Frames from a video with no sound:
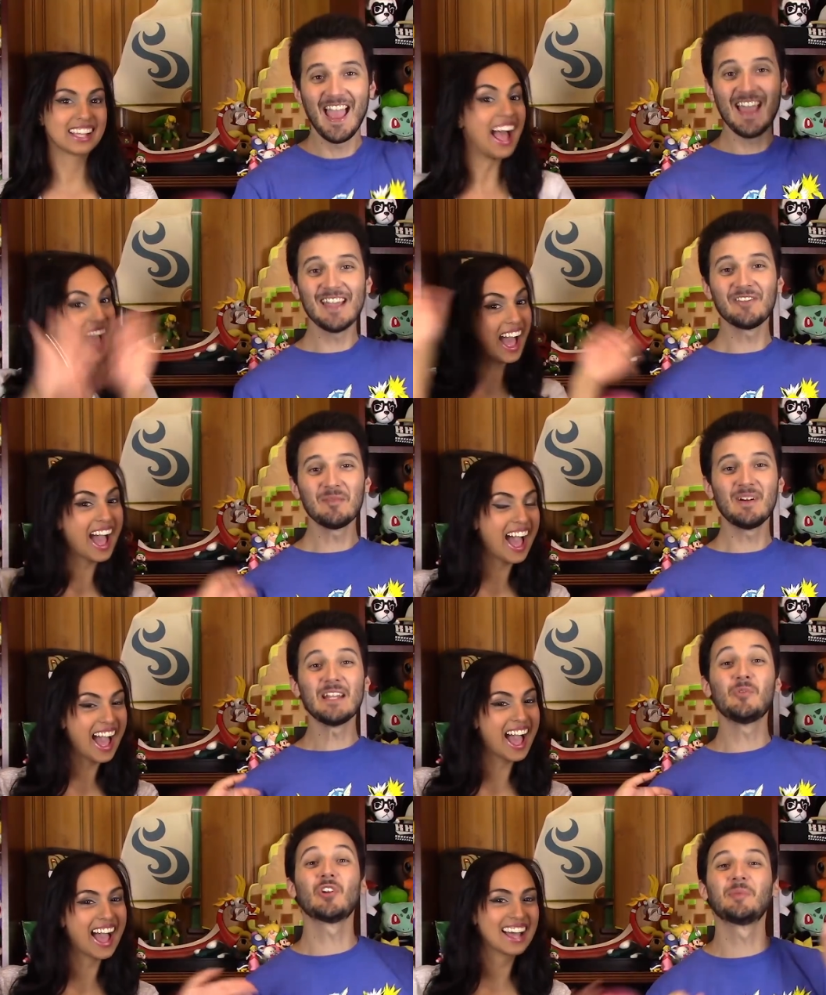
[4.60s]
Speaker 1: Hey
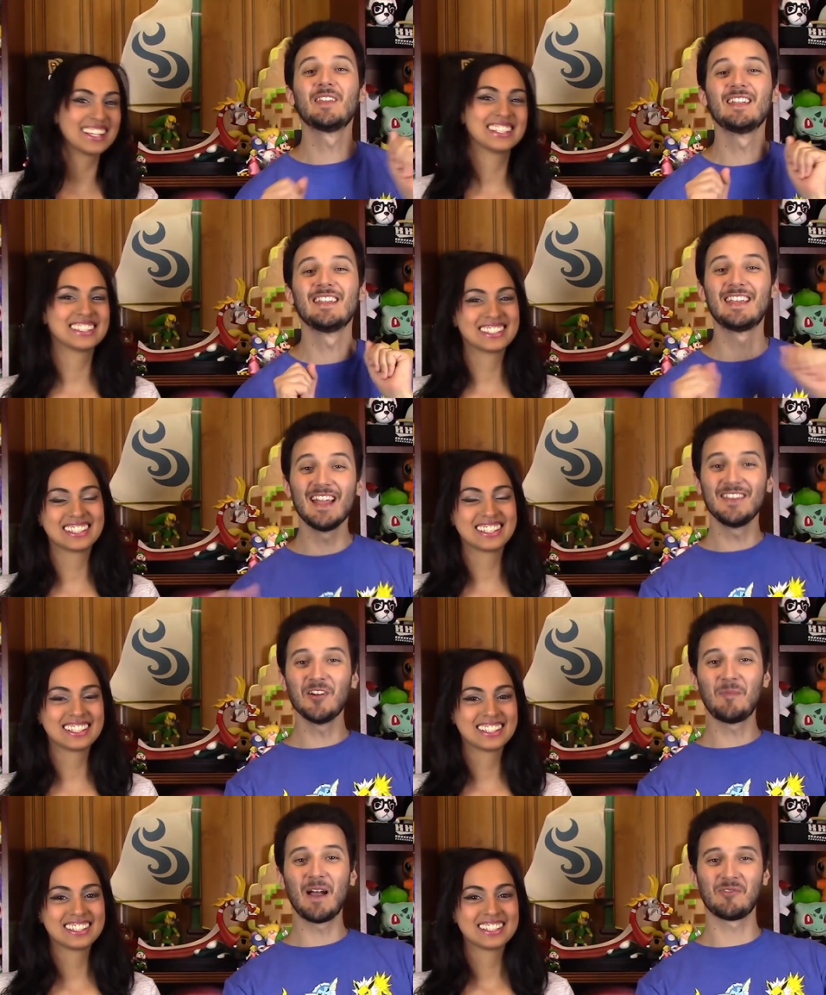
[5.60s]
everybody, welcome to the
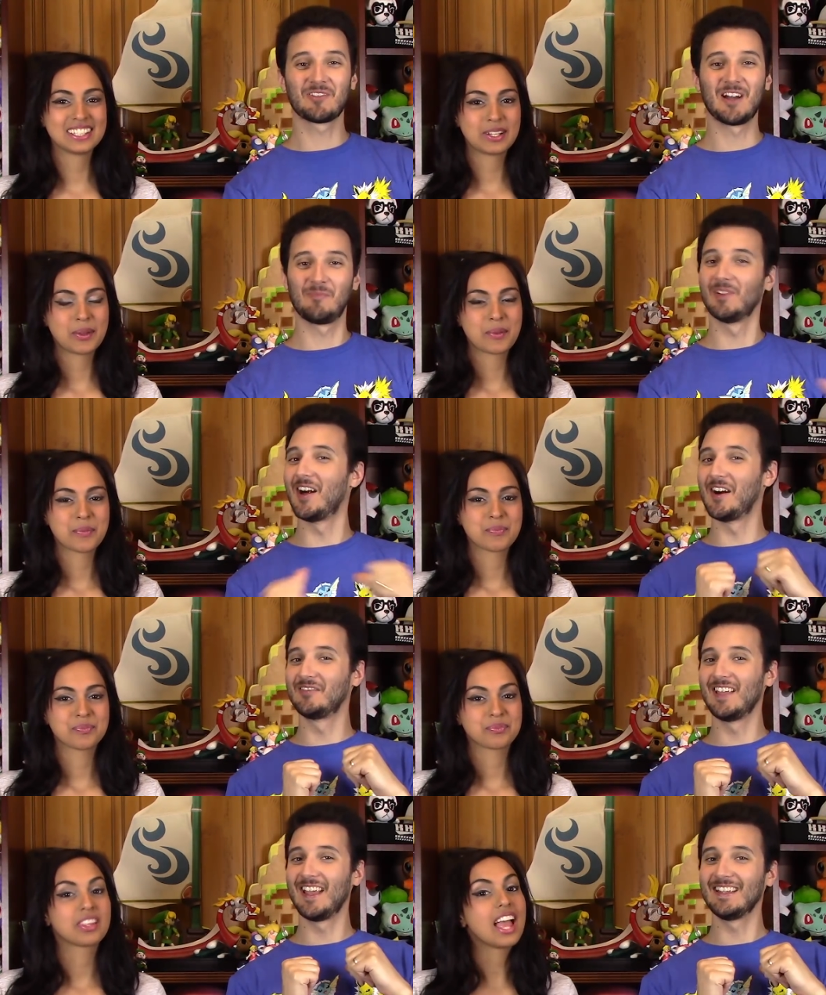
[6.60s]
Nintendo Power Couple.
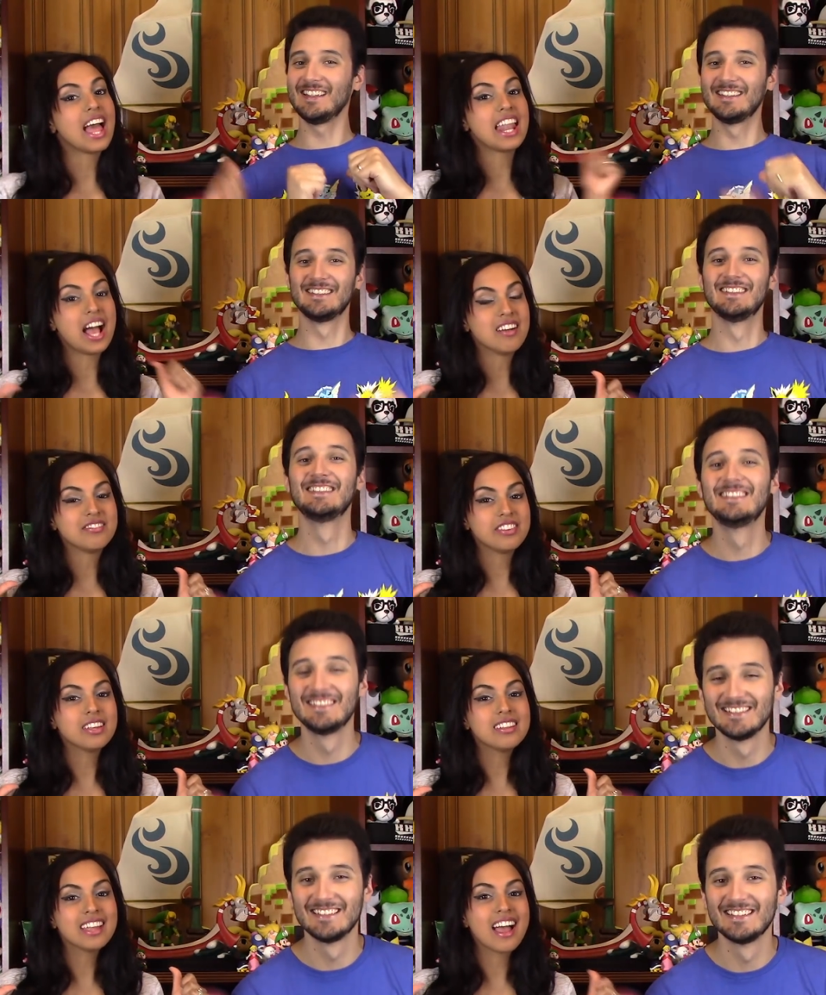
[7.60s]
I'm Danny.
Speaker 2: And I'm
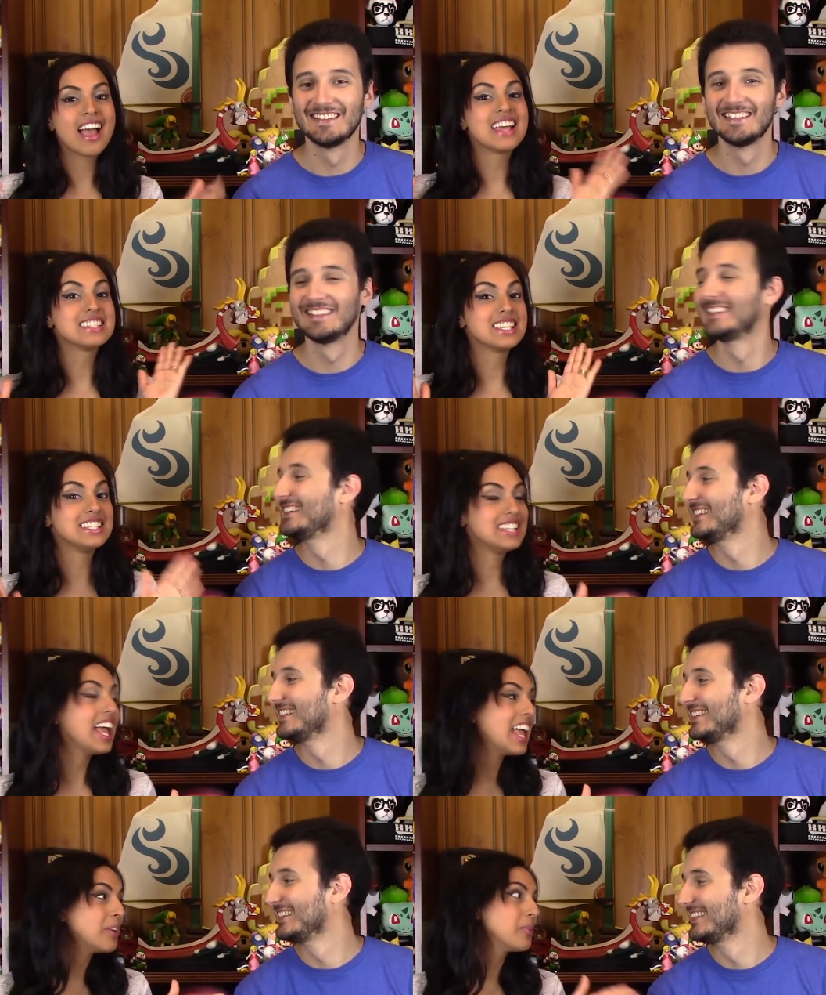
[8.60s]
Felia, and
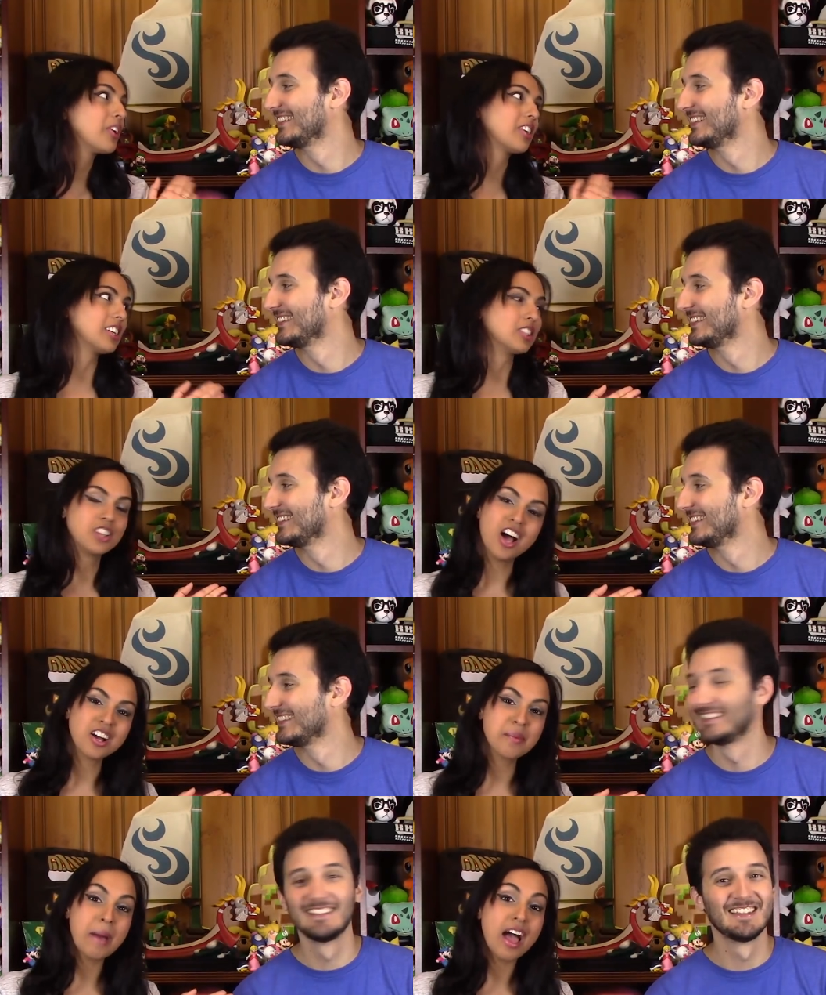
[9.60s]
today we are gonna
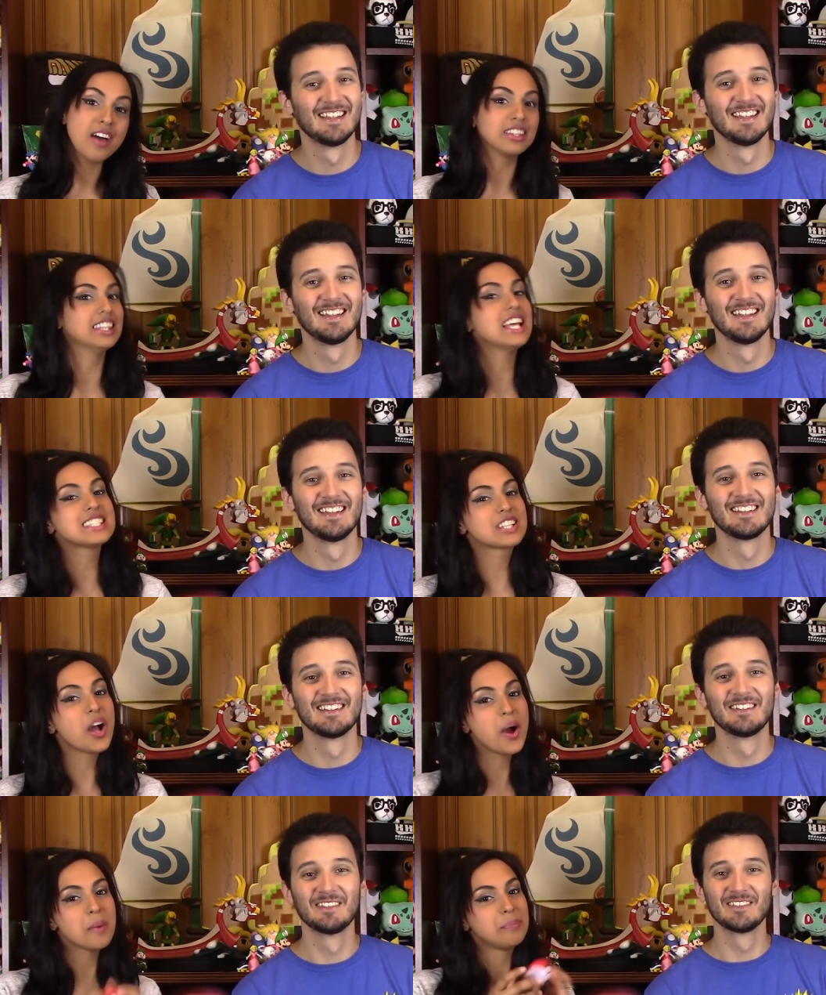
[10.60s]
talk about Let's
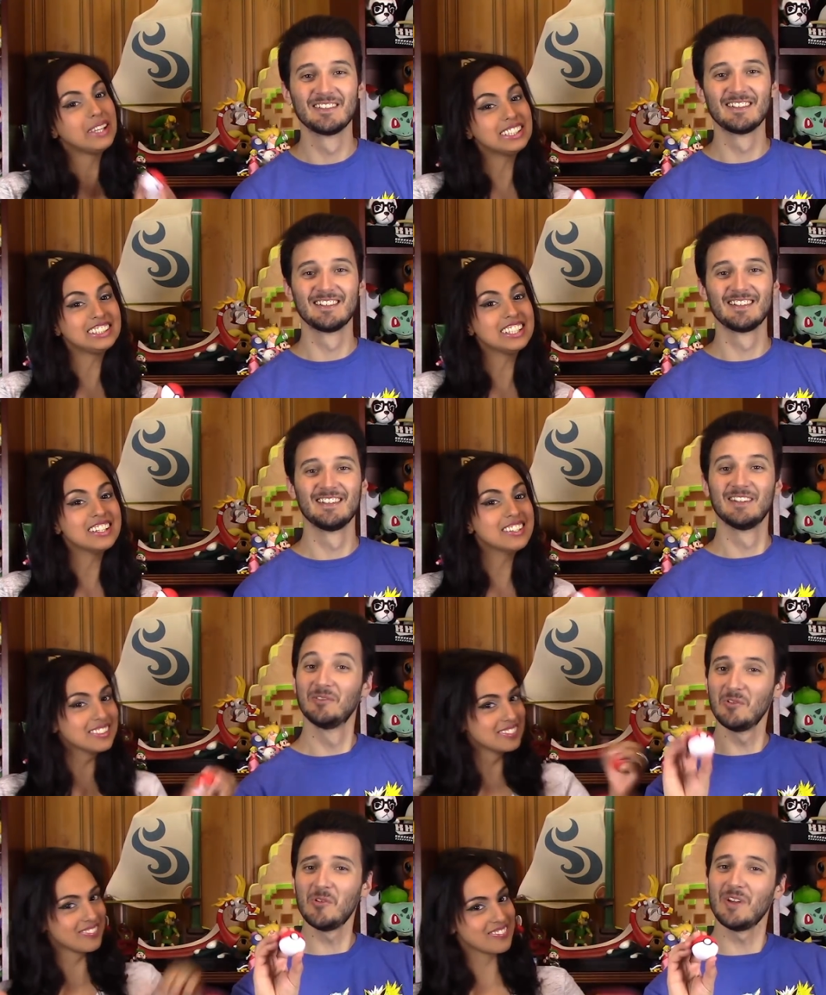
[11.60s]
Go
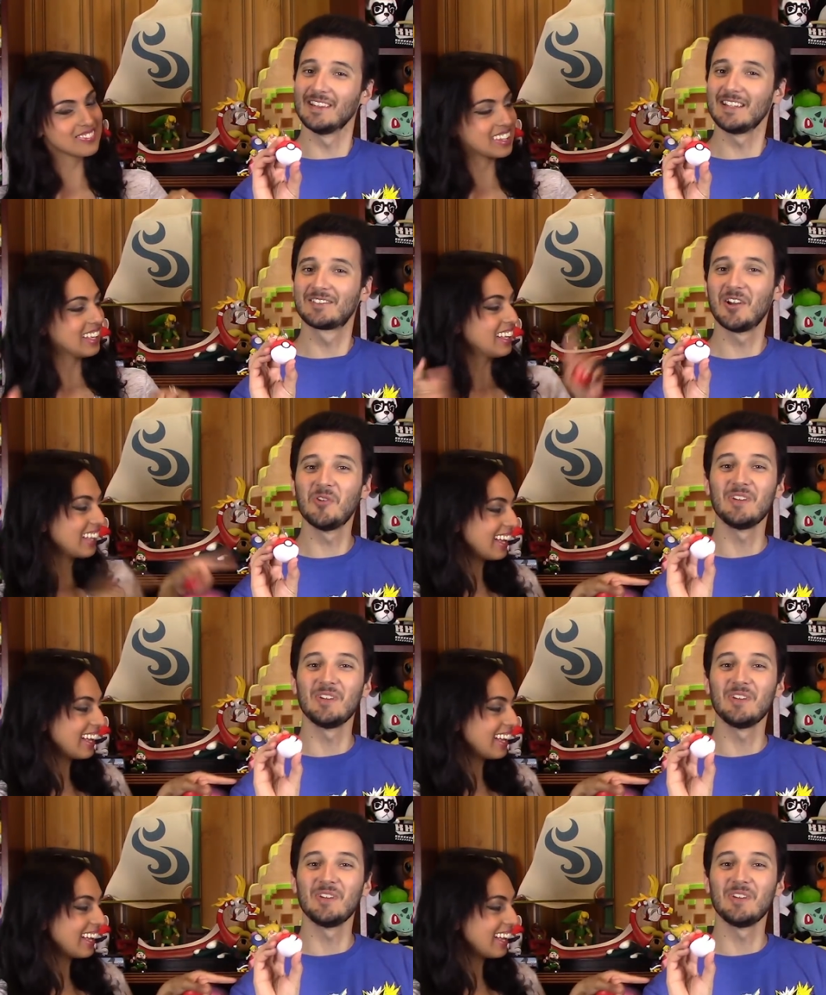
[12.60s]
Pikachu!
Speaker 1: Ooh, and Let's Go